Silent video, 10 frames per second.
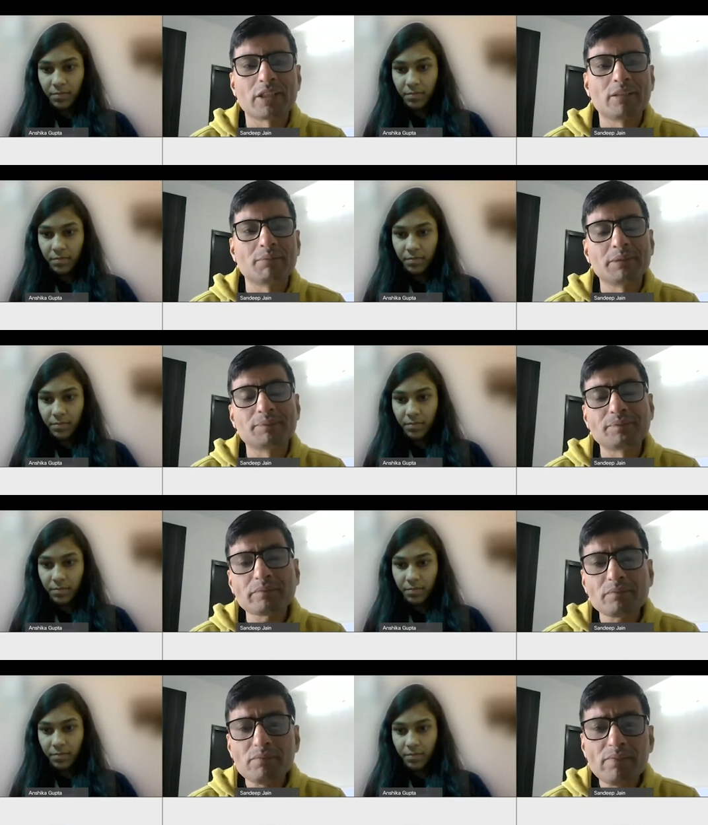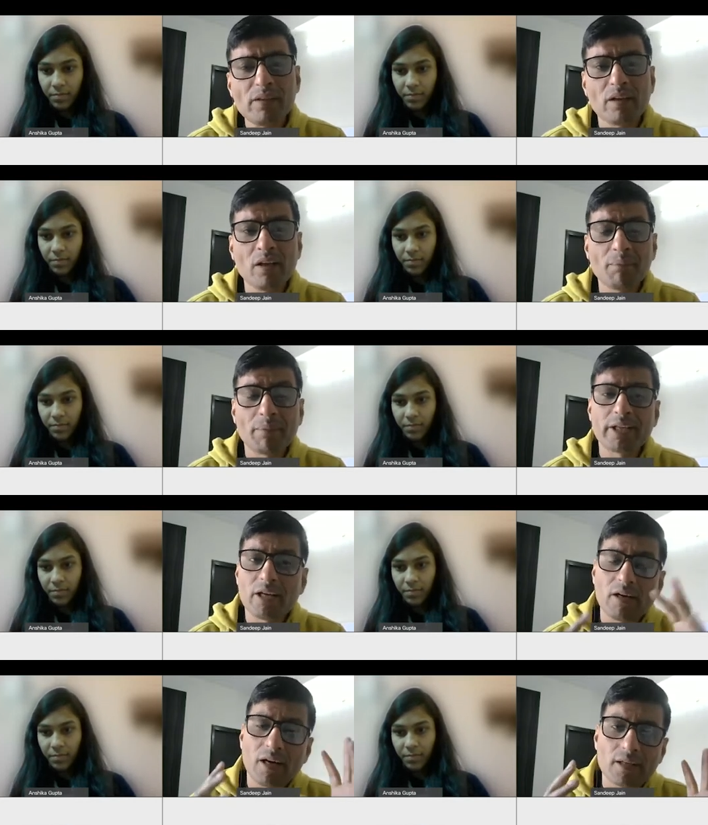Speaker 1: company but there
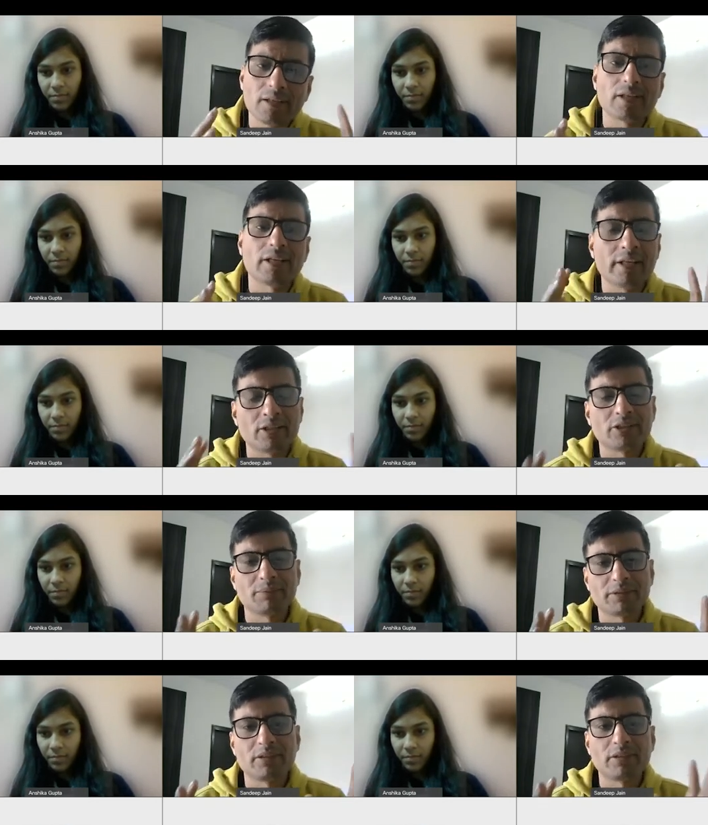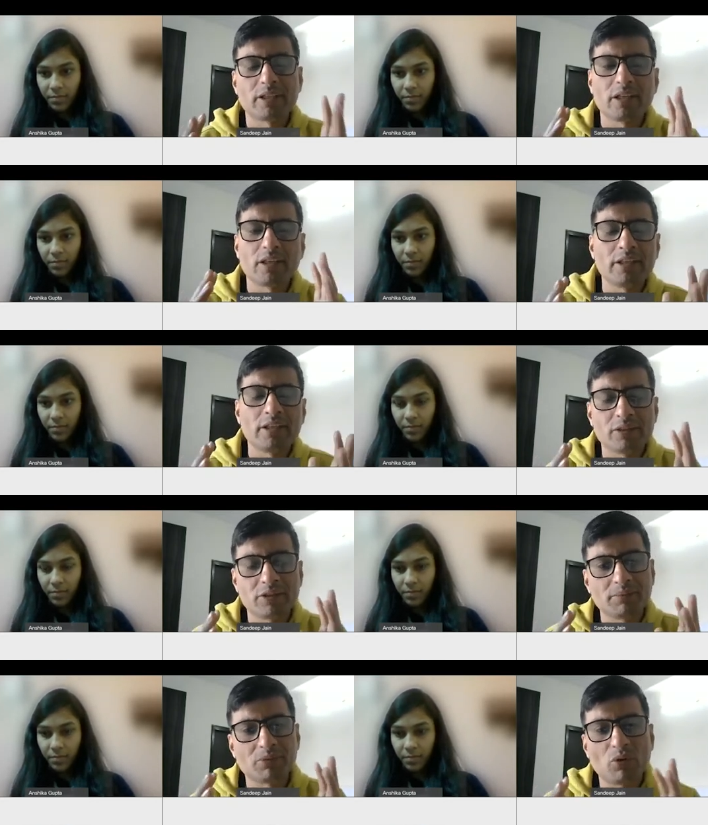are other internships there are other
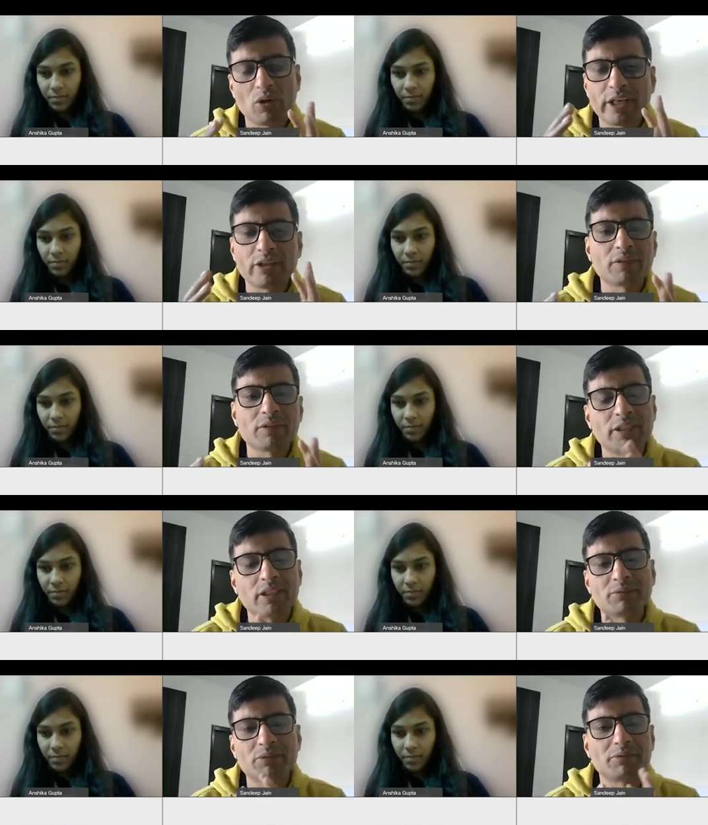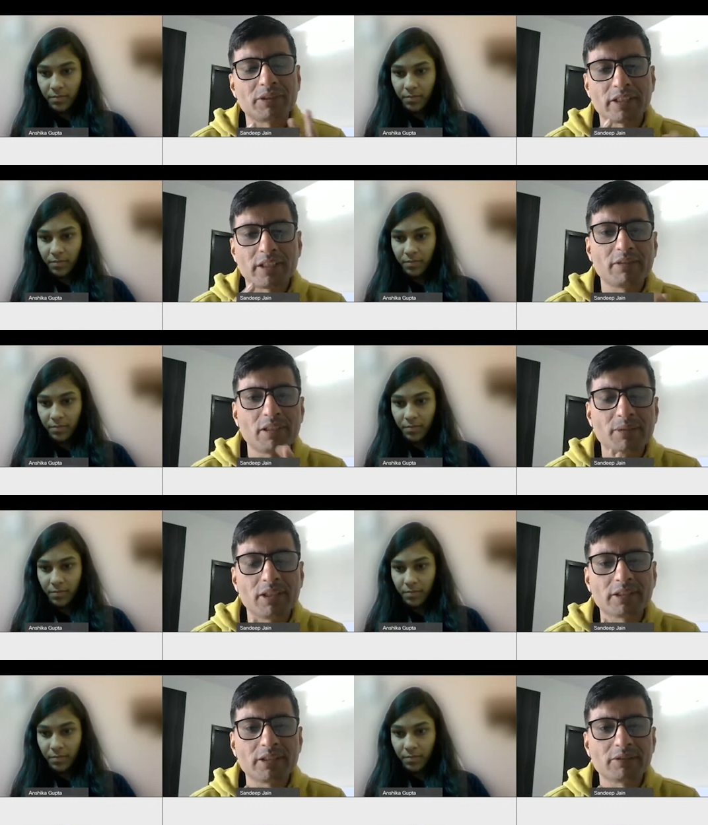internships all kind of other internships which are available
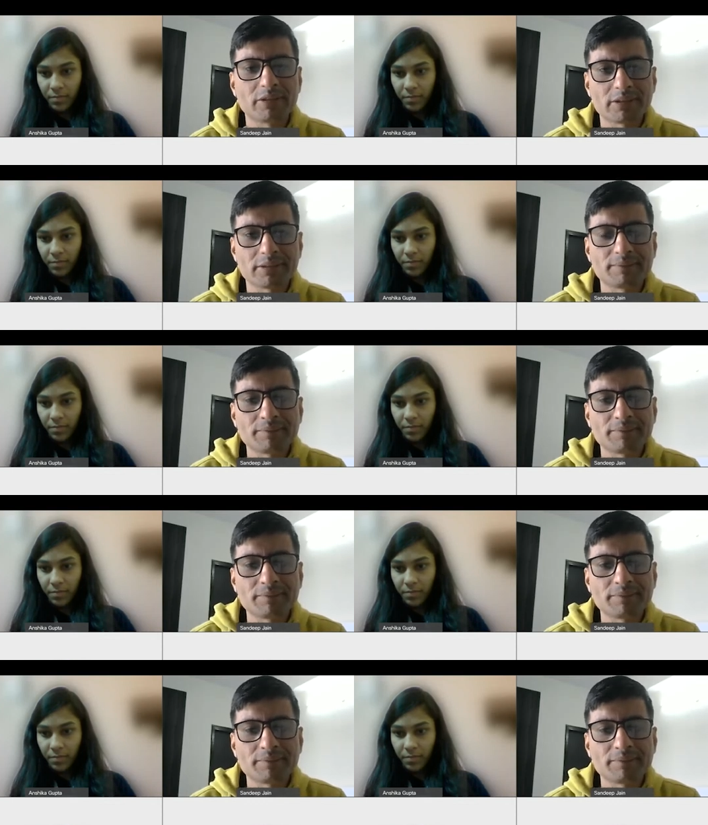at these firms